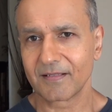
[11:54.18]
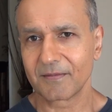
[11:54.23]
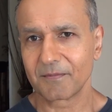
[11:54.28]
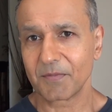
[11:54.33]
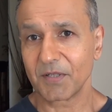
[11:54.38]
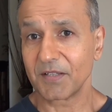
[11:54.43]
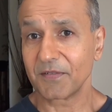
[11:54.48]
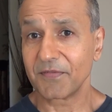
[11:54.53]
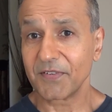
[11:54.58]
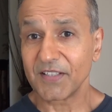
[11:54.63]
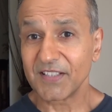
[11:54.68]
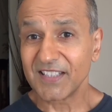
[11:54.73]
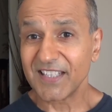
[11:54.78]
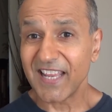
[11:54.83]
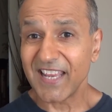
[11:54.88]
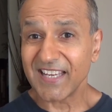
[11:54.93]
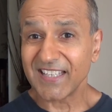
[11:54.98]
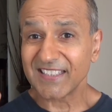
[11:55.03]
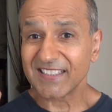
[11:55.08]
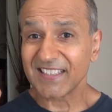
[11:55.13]
but if it
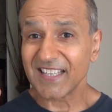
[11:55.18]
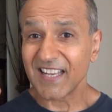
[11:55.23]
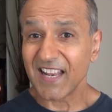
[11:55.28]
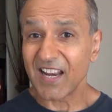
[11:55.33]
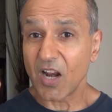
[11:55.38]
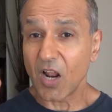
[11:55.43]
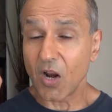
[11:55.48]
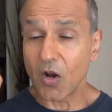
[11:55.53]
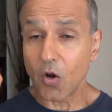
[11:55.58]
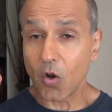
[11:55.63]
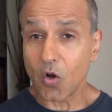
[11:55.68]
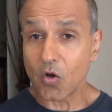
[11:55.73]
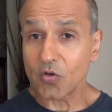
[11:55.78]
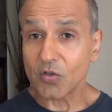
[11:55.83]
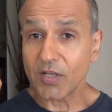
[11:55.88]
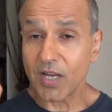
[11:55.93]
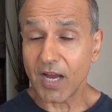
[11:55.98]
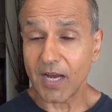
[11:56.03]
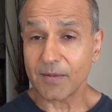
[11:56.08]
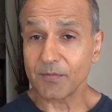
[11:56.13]
takes a long
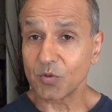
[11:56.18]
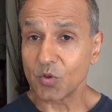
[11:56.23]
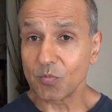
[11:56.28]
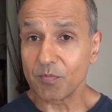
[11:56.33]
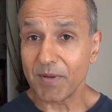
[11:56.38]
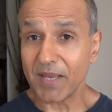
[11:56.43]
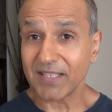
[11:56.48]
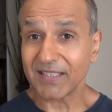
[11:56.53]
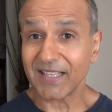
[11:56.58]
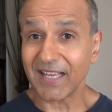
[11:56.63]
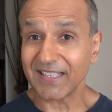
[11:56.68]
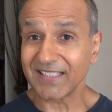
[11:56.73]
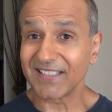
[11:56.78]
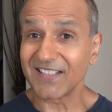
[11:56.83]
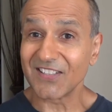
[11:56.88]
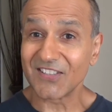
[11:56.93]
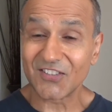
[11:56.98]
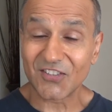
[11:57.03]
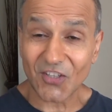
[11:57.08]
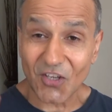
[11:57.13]
time to make that
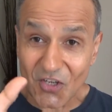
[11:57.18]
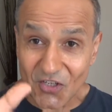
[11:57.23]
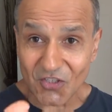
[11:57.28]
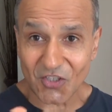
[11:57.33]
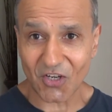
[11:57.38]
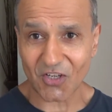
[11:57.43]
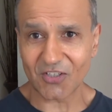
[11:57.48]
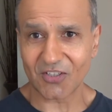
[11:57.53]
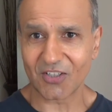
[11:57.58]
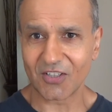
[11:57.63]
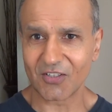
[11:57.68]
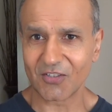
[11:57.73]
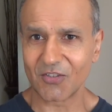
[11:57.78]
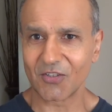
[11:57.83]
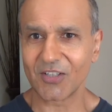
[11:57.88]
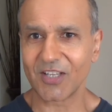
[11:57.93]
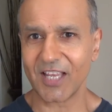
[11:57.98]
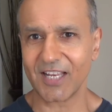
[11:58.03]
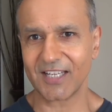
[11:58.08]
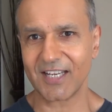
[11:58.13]
decision to
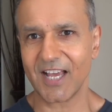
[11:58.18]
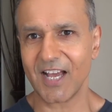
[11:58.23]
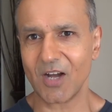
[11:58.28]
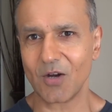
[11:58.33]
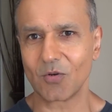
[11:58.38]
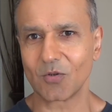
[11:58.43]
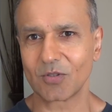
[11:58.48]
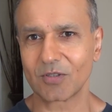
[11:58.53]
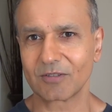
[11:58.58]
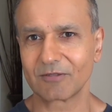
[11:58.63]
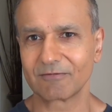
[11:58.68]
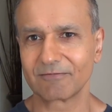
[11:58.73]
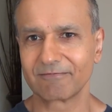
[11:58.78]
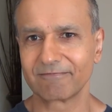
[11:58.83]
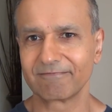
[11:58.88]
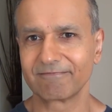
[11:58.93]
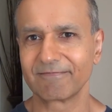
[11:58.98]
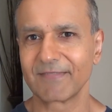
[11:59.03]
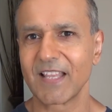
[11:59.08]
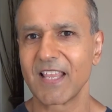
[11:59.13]
get out,
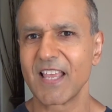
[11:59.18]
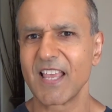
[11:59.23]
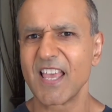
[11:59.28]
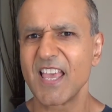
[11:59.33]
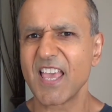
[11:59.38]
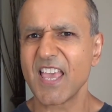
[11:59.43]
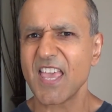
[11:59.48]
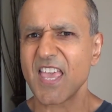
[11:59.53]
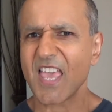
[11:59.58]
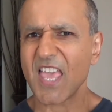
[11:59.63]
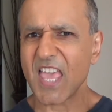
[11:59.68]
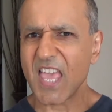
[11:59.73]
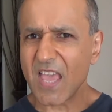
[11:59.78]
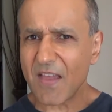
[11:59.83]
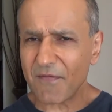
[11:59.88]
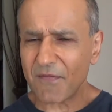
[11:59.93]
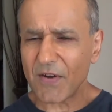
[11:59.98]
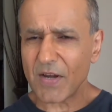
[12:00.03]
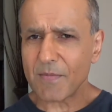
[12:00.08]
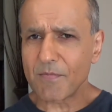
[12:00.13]
every